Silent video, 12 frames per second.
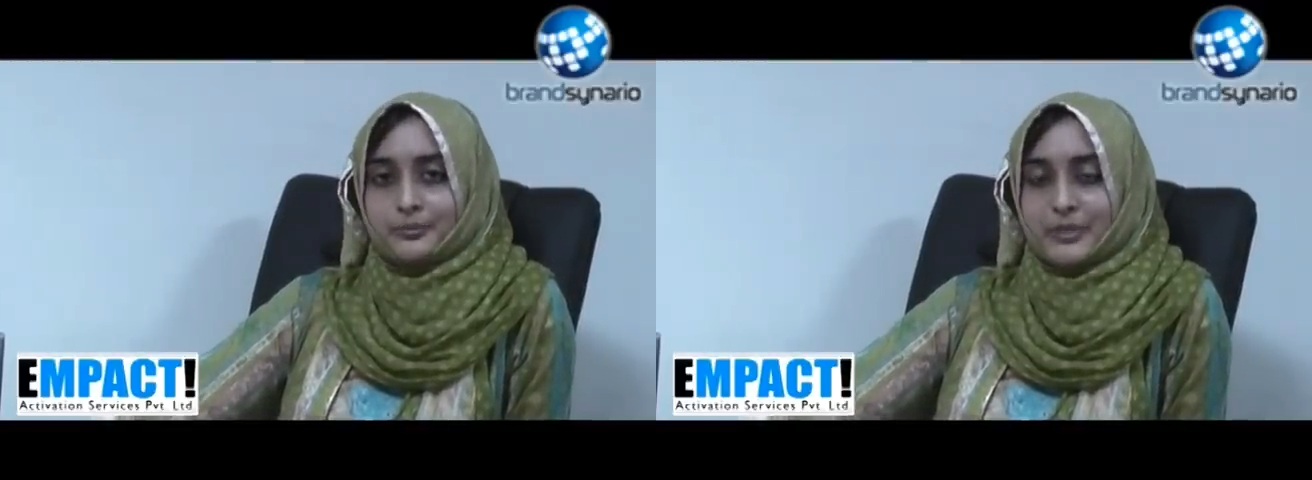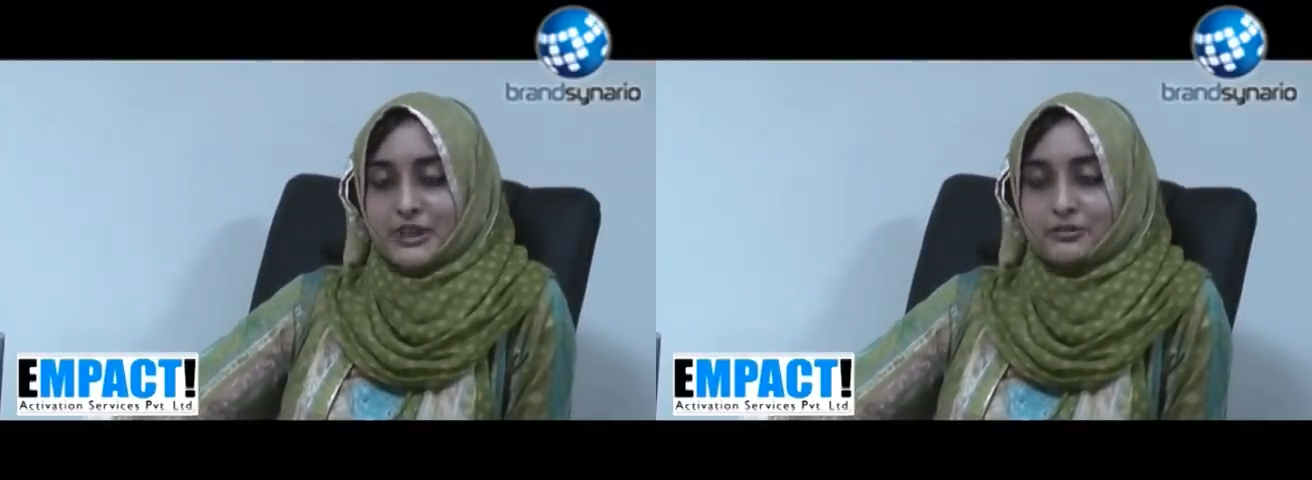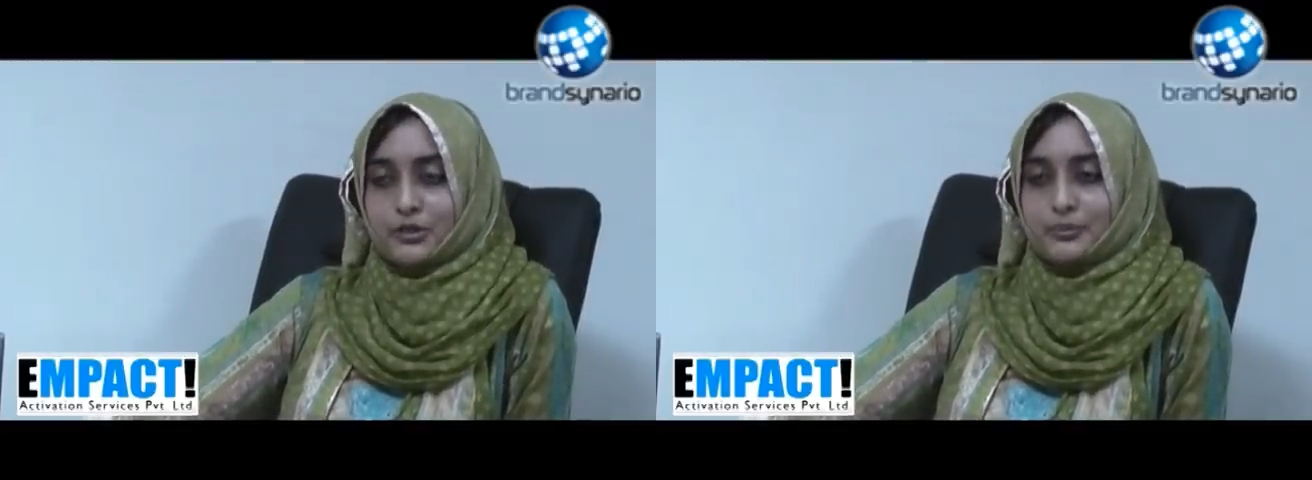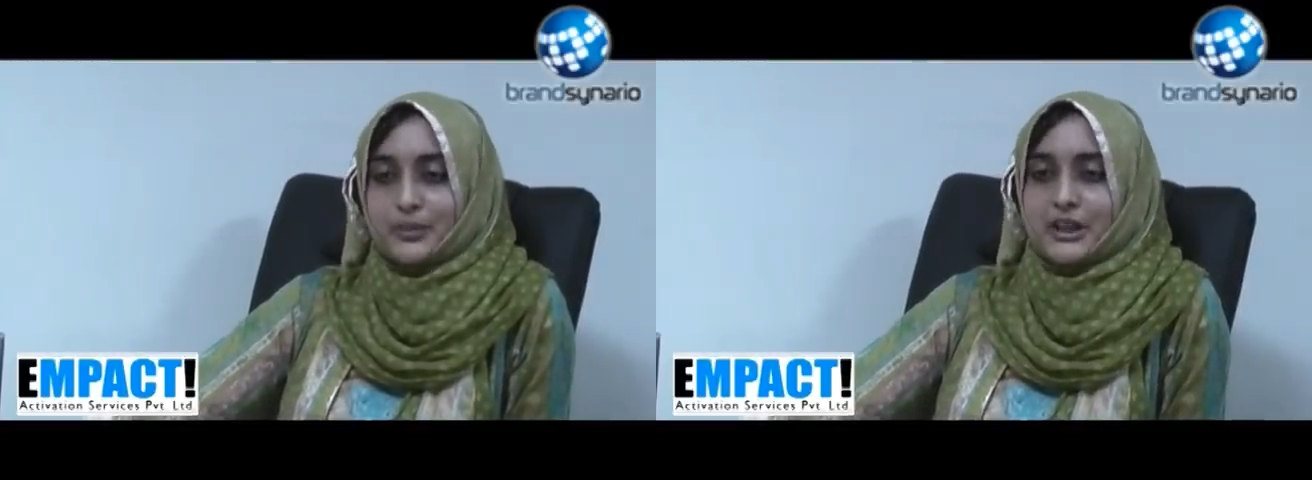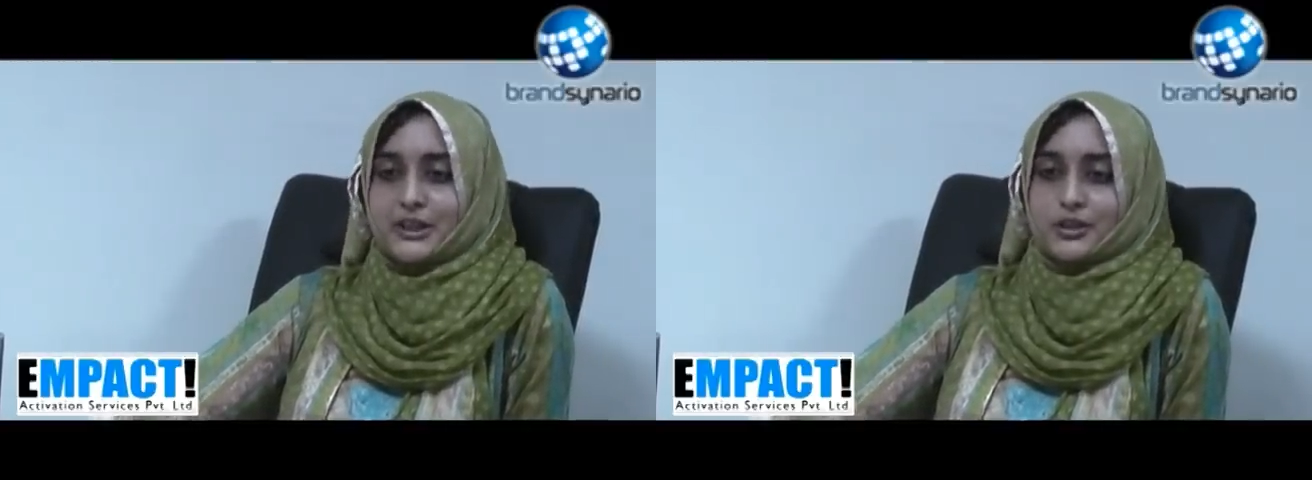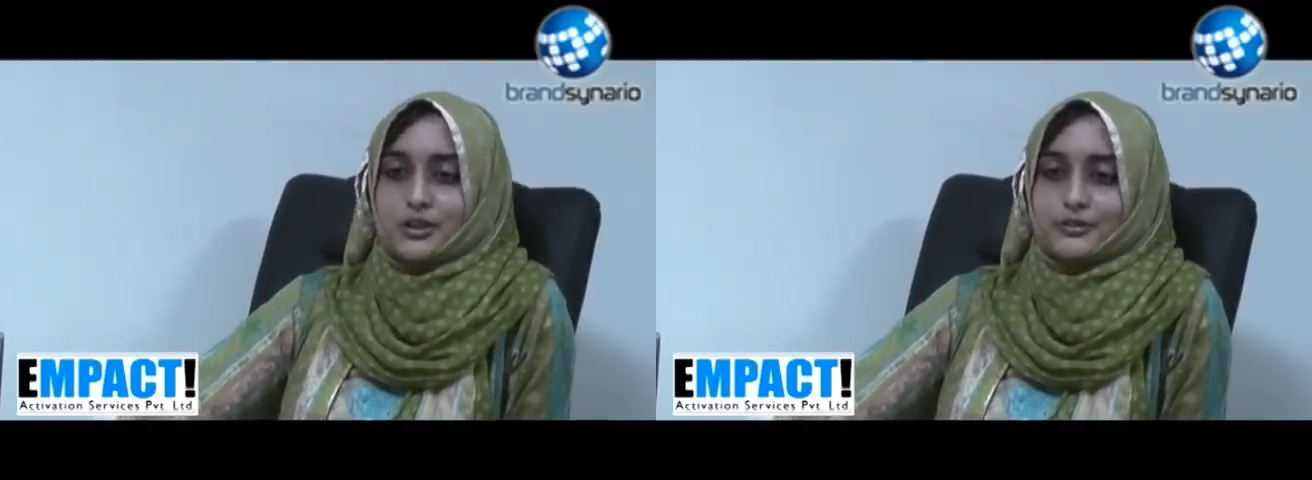painful
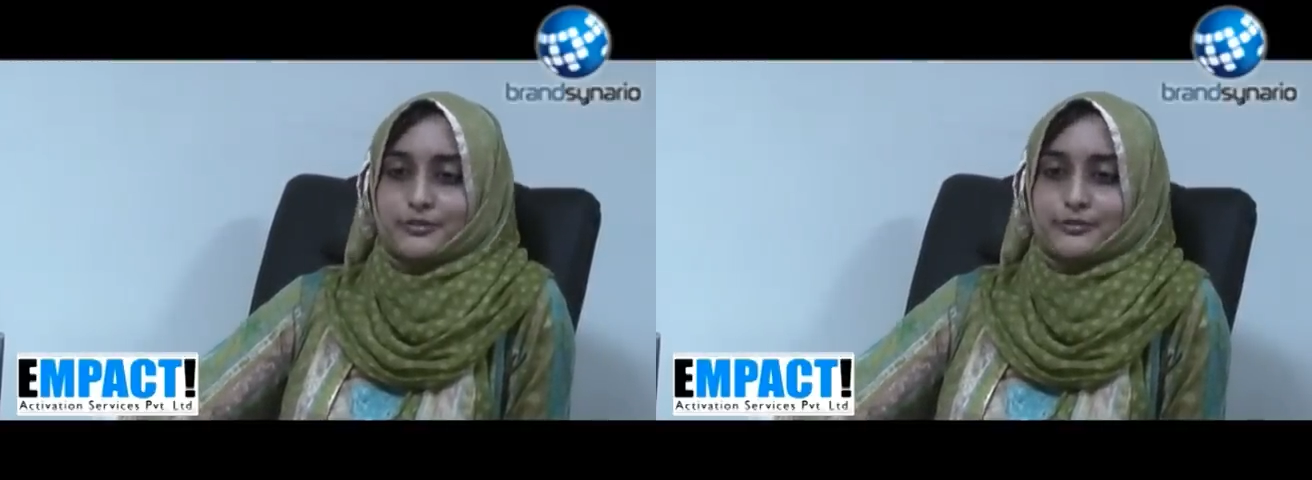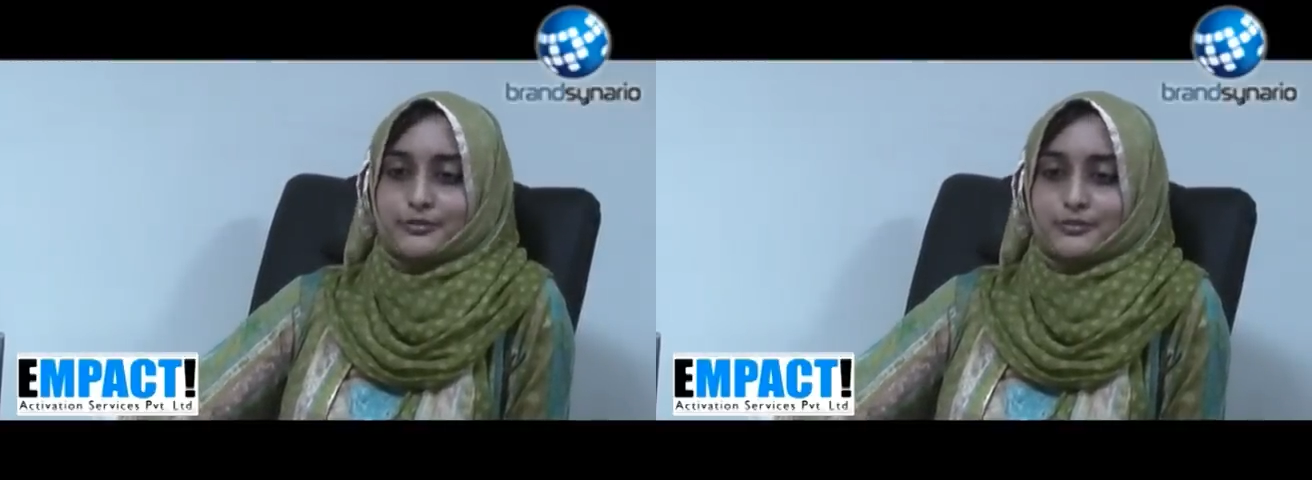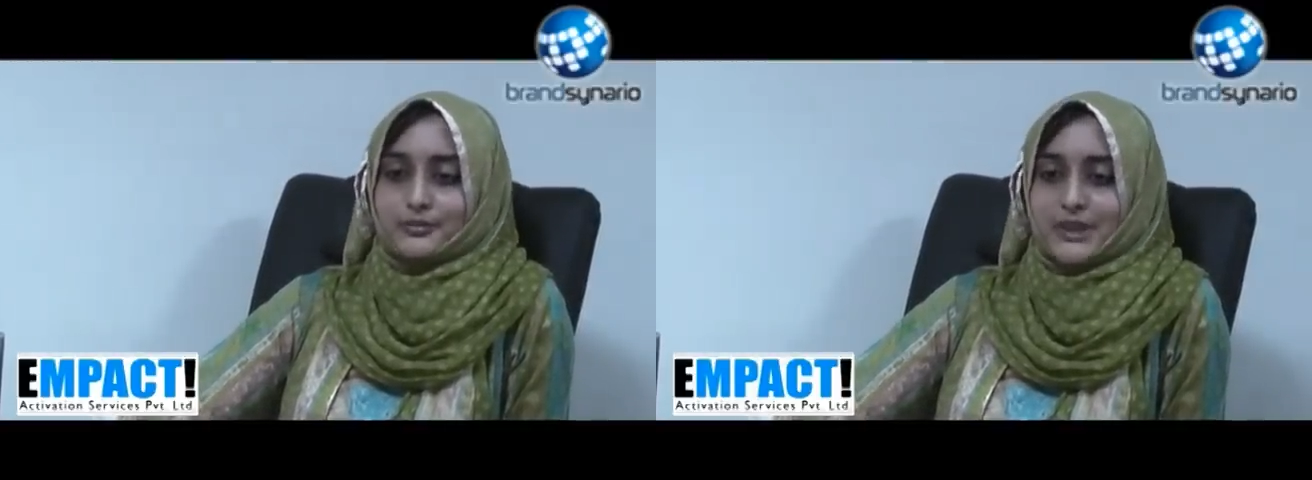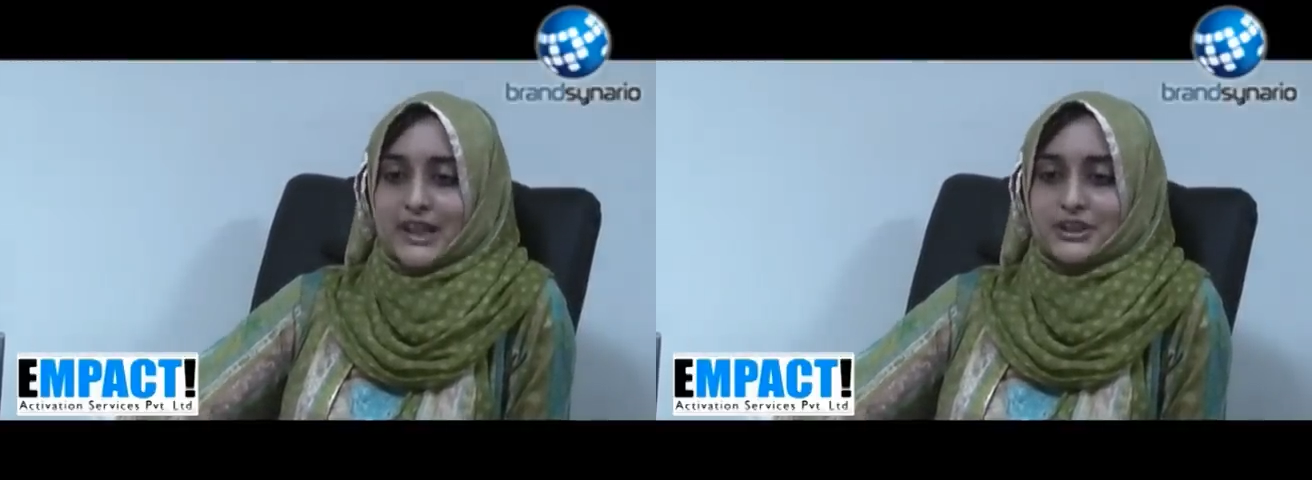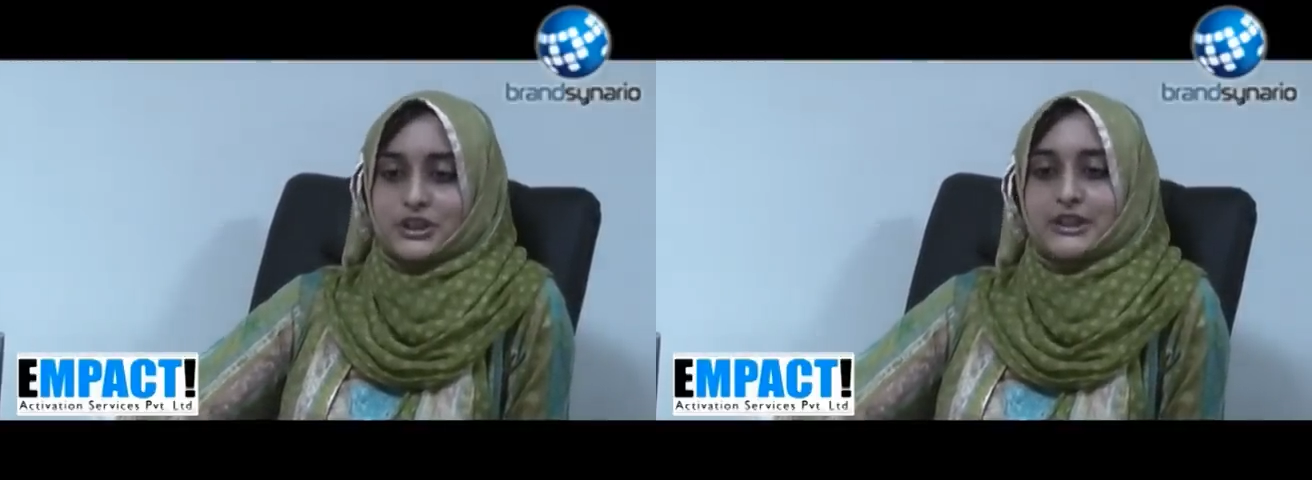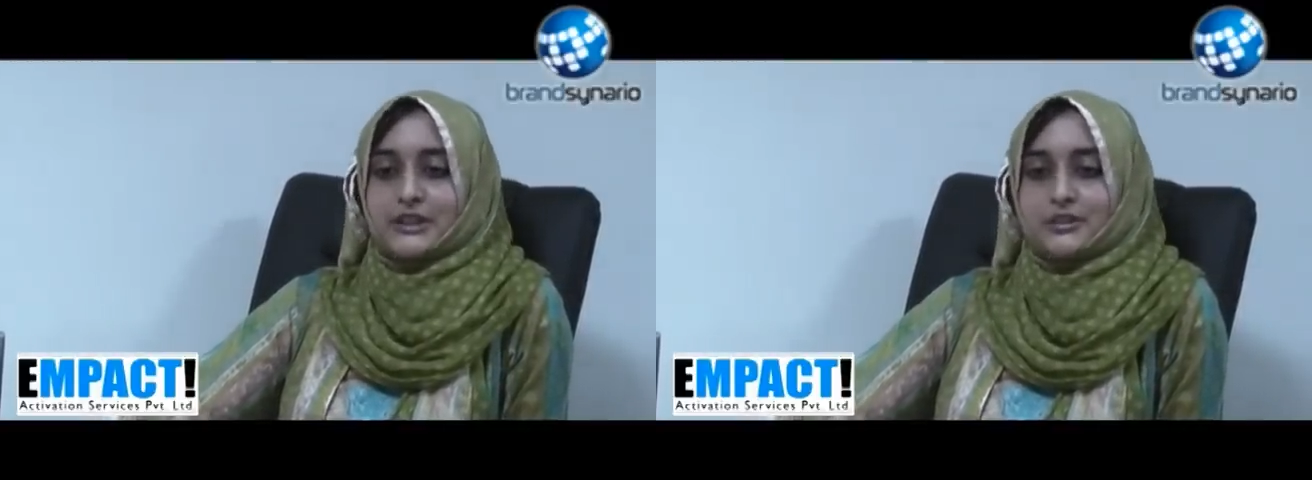part of
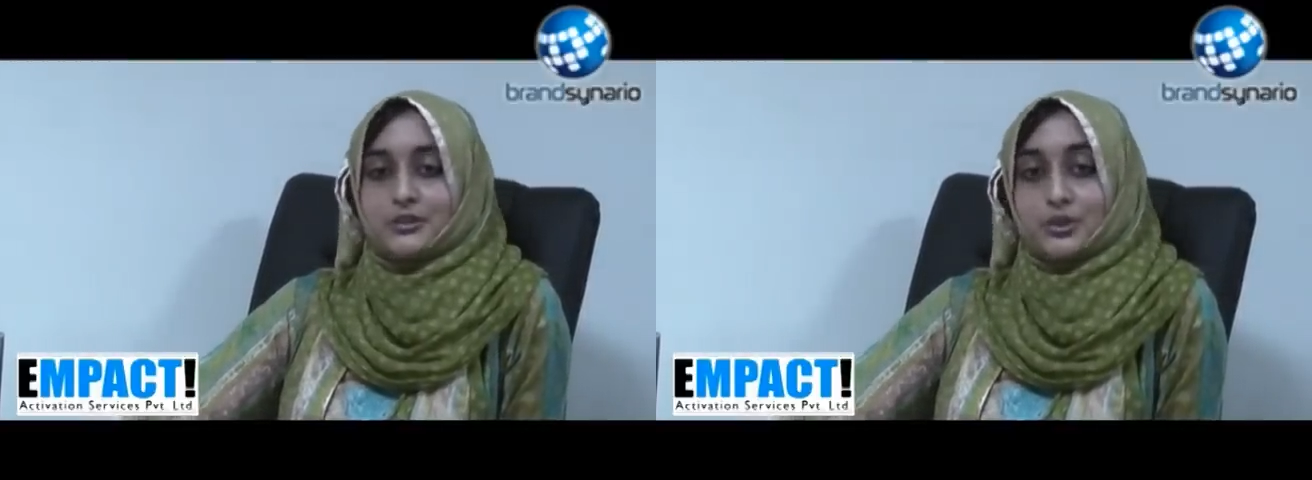actually